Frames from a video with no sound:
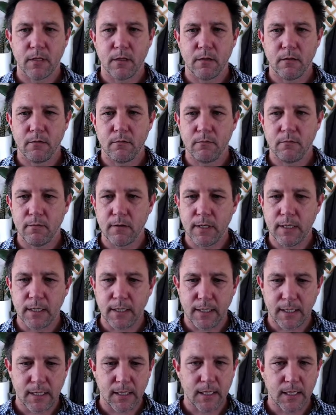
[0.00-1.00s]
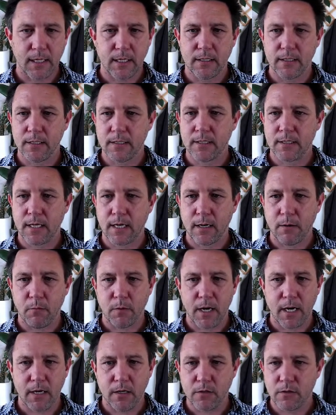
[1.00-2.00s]
Really clear to see
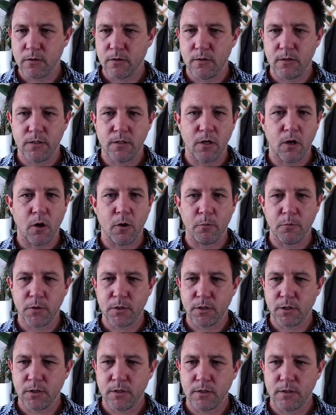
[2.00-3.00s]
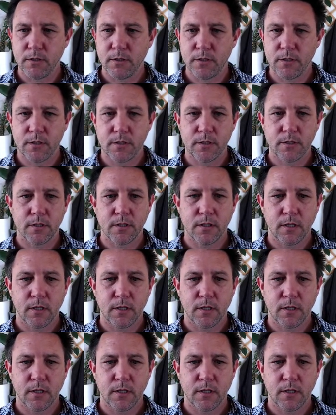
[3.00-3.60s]
where you choose your options.